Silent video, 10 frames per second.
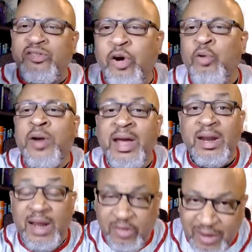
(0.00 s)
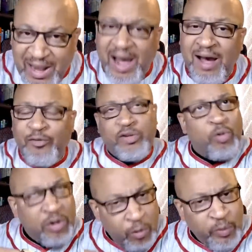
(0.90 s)
tune in either live or
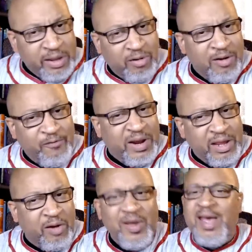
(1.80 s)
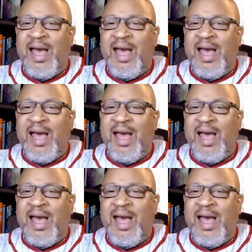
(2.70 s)
during the week on the video.